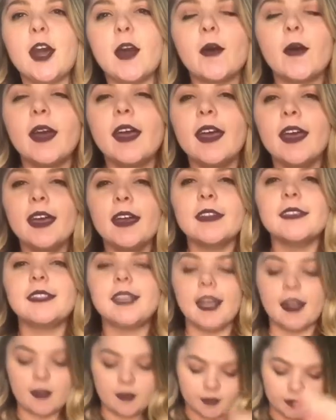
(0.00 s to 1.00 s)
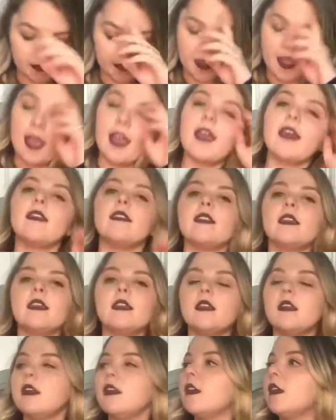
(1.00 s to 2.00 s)
go down, and
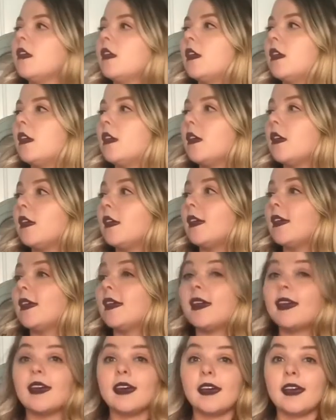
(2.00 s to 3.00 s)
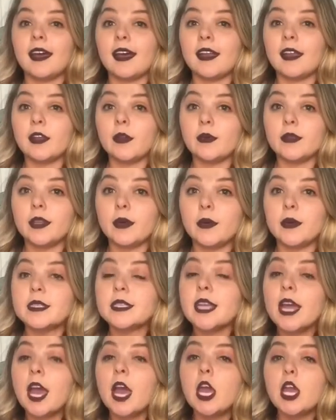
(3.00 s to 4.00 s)
then I didn't know what that
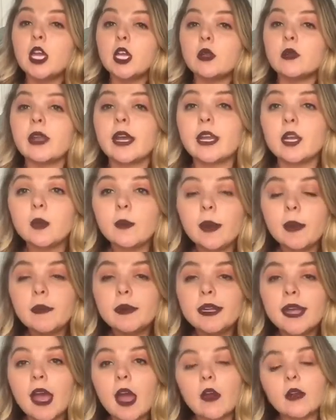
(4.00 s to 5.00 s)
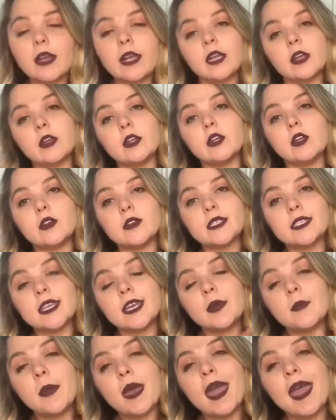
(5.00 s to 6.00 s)
was. You lay your baby down and you can nurse
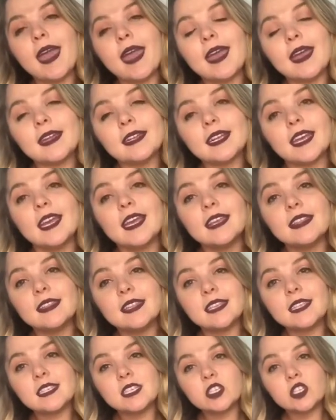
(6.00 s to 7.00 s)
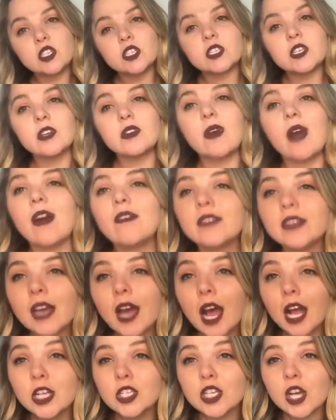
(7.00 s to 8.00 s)
them, and this is just so you don't have to
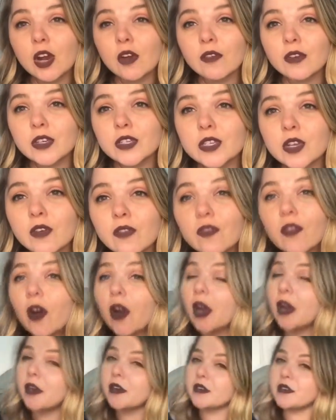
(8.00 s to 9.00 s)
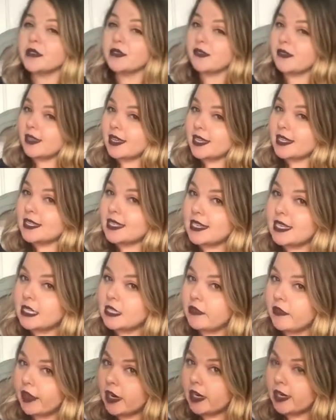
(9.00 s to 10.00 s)
hunch over so far. So this
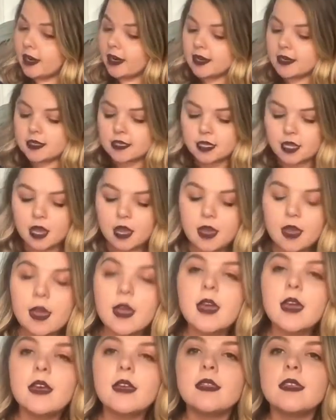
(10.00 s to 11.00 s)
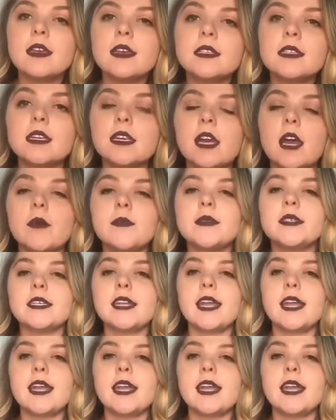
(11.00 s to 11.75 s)
is very nice. This comes